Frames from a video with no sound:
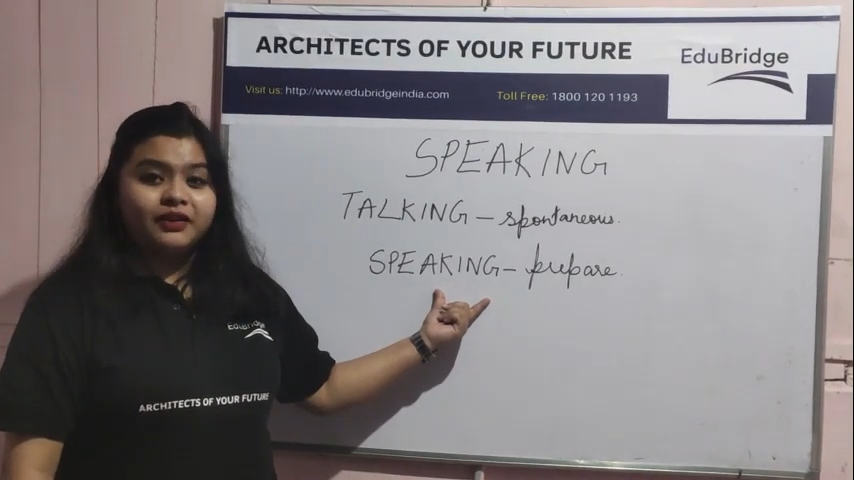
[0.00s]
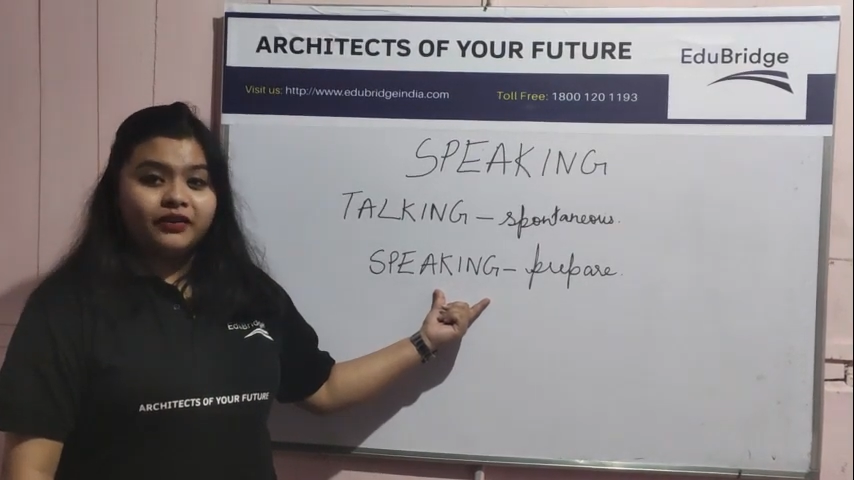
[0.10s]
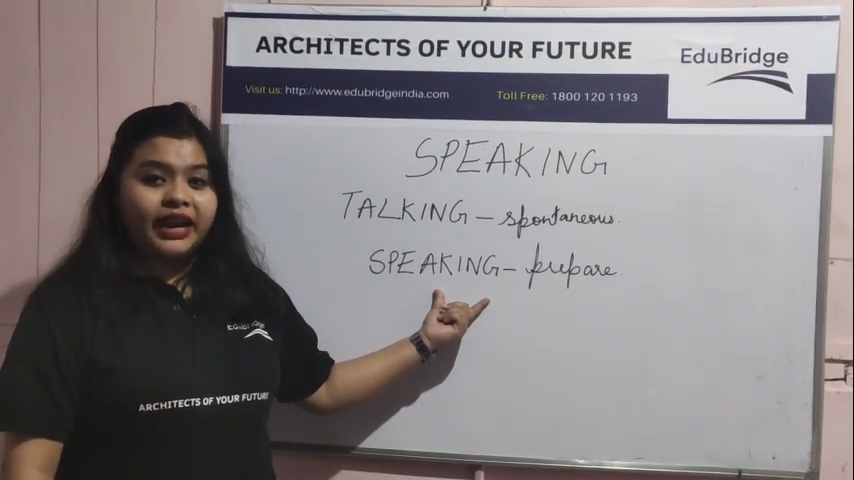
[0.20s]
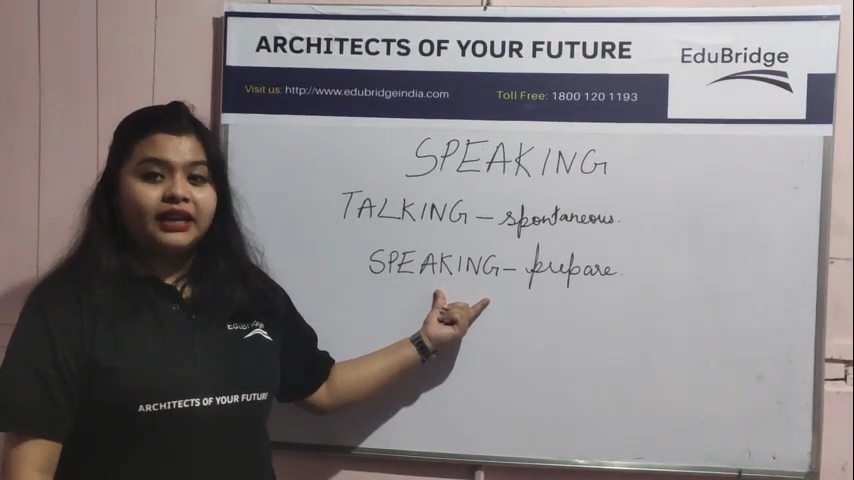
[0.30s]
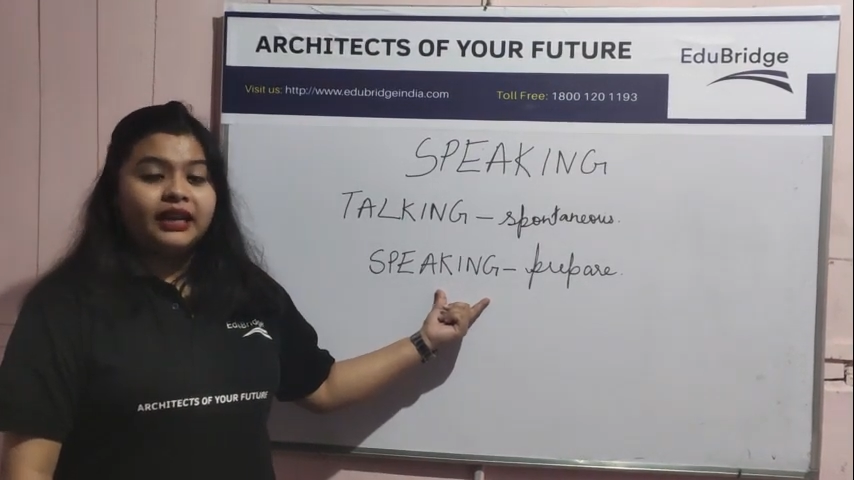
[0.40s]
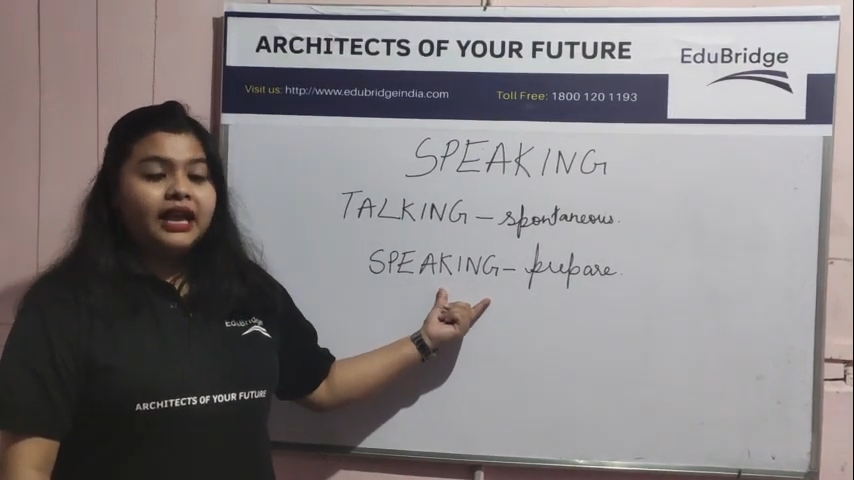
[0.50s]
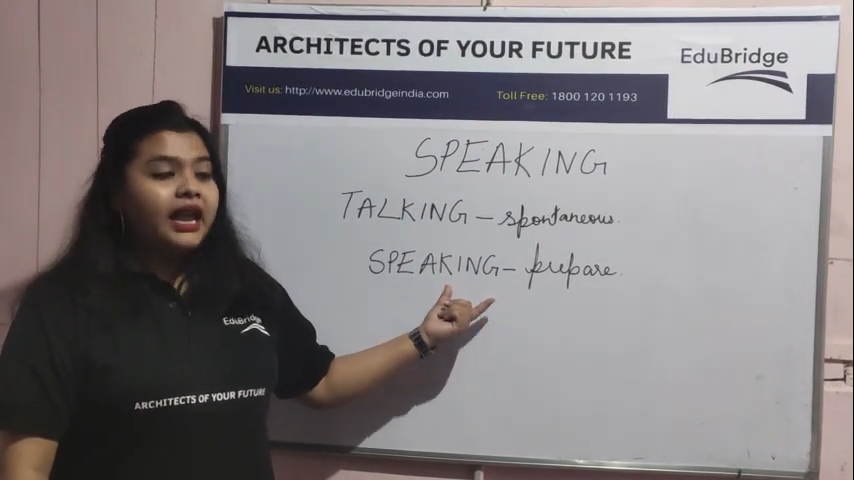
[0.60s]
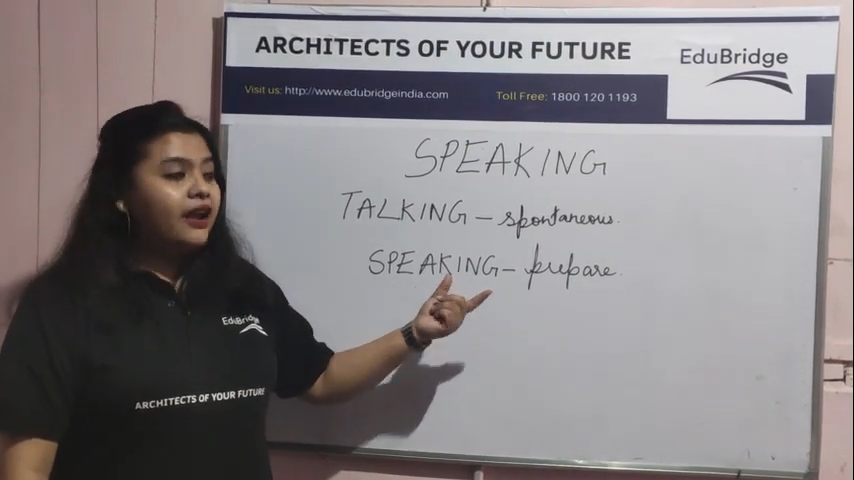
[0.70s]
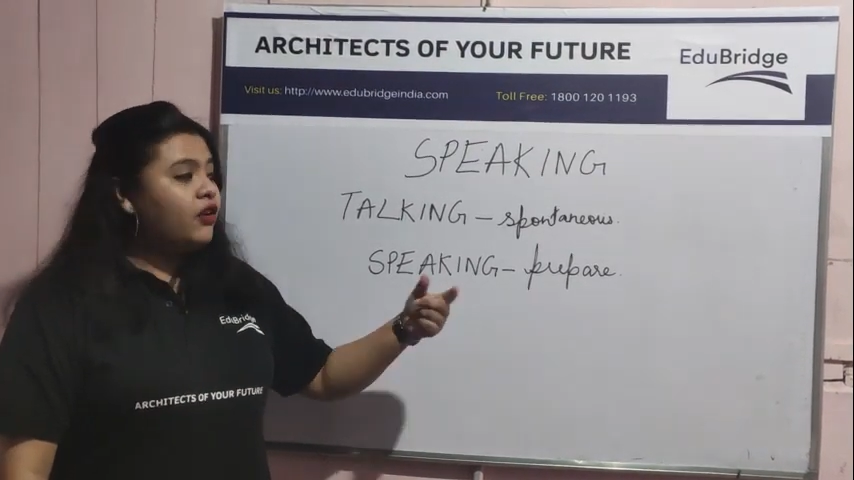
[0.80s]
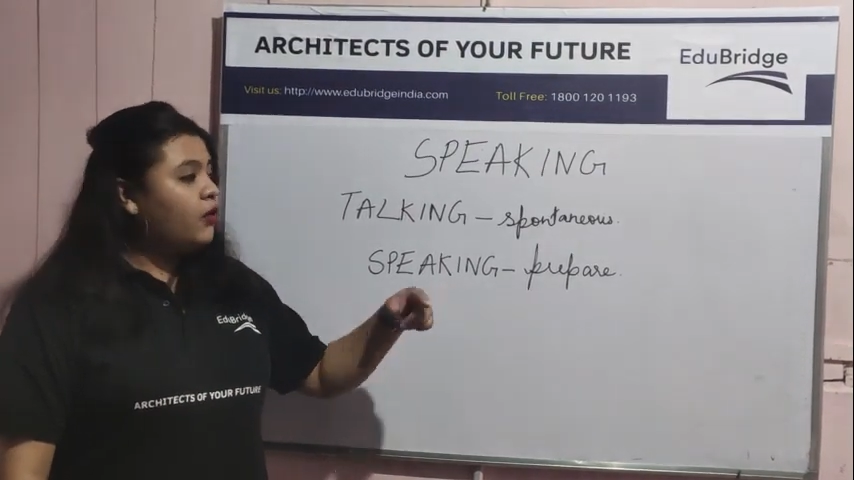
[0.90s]
Right?
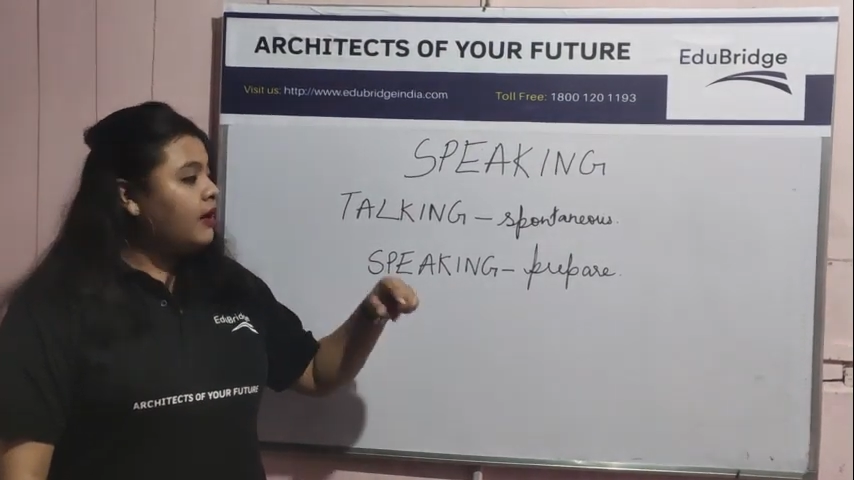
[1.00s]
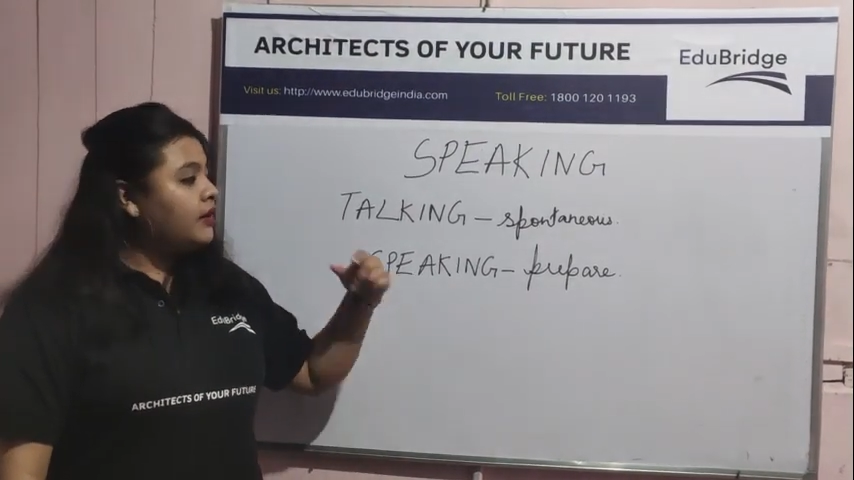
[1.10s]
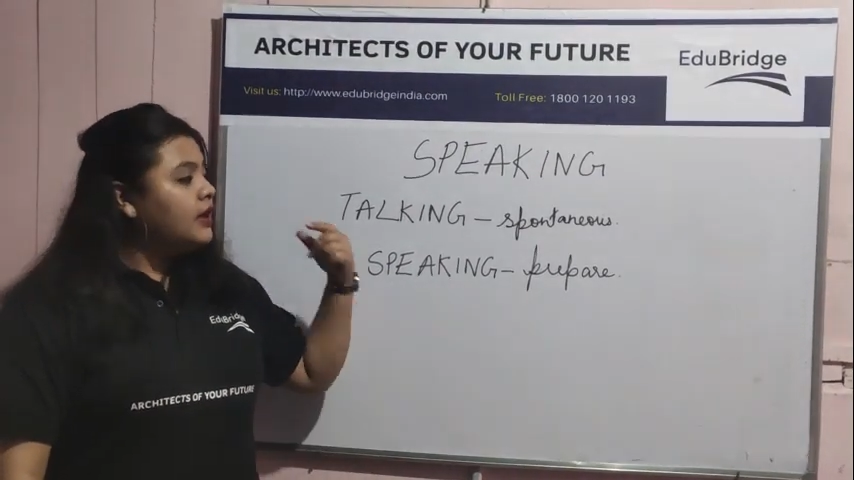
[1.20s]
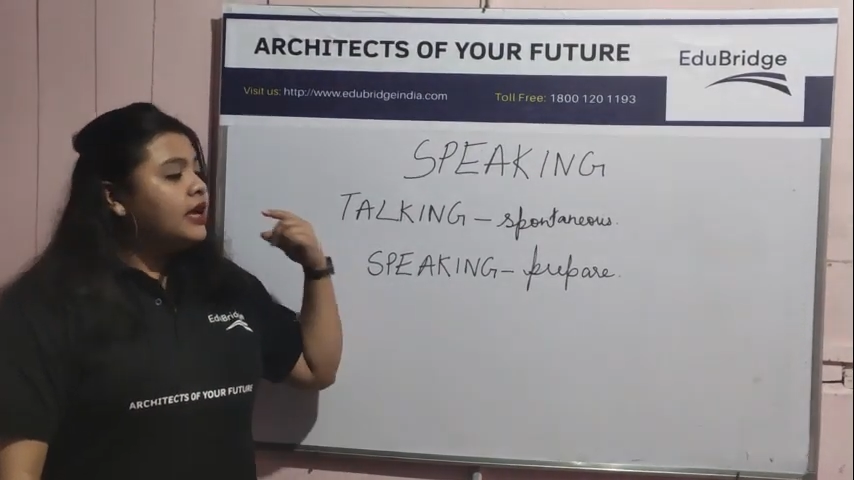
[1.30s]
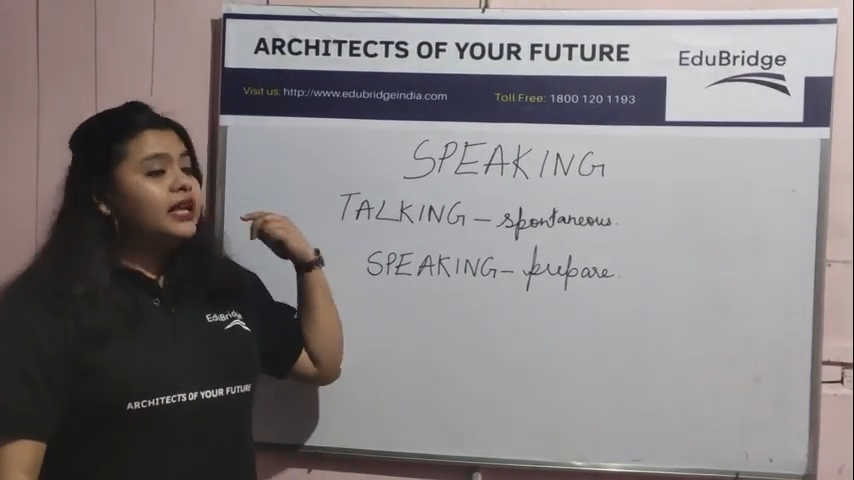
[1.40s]
Everyone